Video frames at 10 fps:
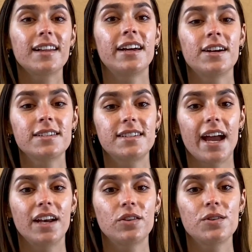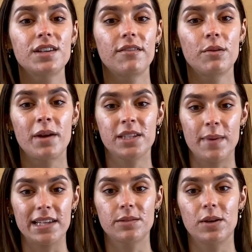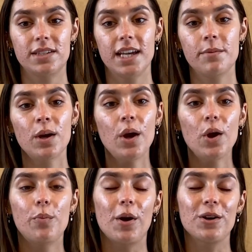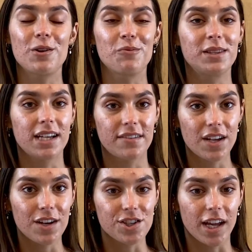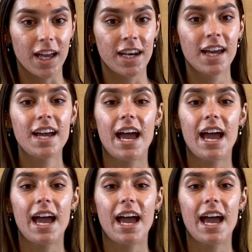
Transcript: Clarence Daniels of the men's basketball team, who partnered with Dave's Hot Chicken,